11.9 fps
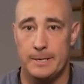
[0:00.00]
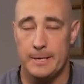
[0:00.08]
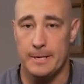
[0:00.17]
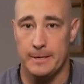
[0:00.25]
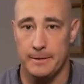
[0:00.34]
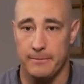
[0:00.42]

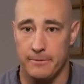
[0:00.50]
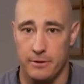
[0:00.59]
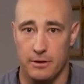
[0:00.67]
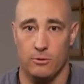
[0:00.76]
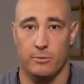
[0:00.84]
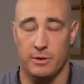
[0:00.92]
if
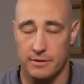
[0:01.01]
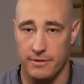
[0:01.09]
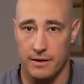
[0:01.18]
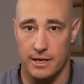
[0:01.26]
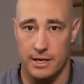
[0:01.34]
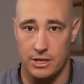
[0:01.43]
an orbit's
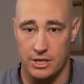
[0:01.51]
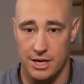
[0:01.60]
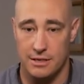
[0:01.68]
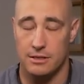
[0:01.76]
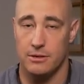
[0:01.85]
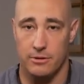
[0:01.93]
very
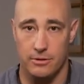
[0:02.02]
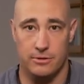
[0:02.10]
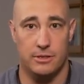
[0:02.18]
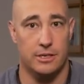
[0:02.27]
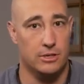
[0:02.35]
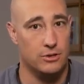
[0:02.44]
congested or
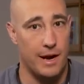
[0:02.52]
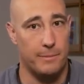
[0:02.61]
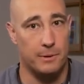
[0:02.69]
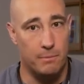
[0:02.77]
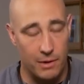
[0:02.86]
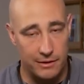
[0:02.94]
there's an
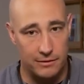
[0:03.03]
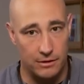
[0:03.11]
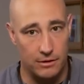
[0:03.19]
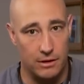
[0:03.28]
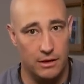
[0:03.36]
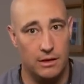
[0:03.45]
entrapped
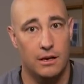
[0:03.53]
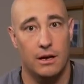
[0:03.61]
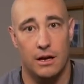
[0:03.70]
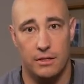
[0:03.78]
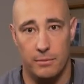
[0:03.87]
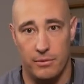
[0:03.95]
muscle,
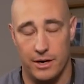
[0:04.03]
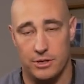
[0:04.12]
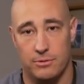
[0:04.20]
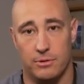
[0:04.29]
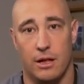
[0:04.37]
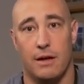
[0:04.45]
the
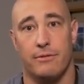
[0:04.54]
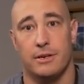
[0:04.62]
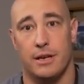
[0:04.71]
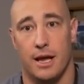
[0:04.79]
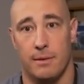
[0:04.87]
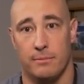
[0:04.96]
pressure will
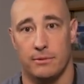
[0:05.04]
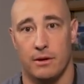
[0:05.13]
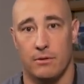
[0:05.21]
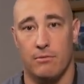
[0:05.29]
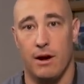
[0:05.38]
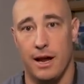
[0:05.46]
oftentimes
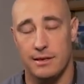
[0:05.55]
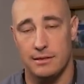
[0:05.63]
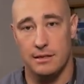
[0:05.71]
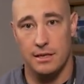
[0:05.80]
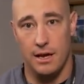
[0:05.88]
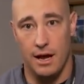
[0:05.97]
rise
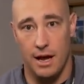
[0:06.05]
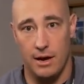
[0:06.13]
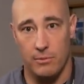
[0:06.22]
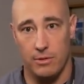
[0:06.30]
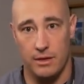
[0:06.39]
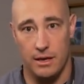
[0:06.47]
in the eye
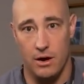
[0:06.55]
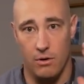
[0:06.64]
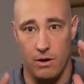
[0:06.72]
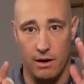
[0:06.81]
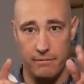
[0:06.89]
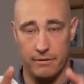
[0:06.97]
when they
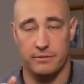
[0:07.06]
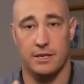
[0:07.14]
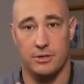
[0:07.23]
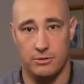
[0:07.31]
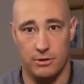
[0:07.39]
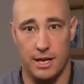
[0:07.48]
go off of
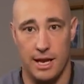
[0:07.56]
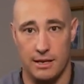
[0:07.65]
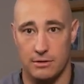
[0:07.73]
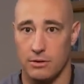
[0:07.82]
central gaze.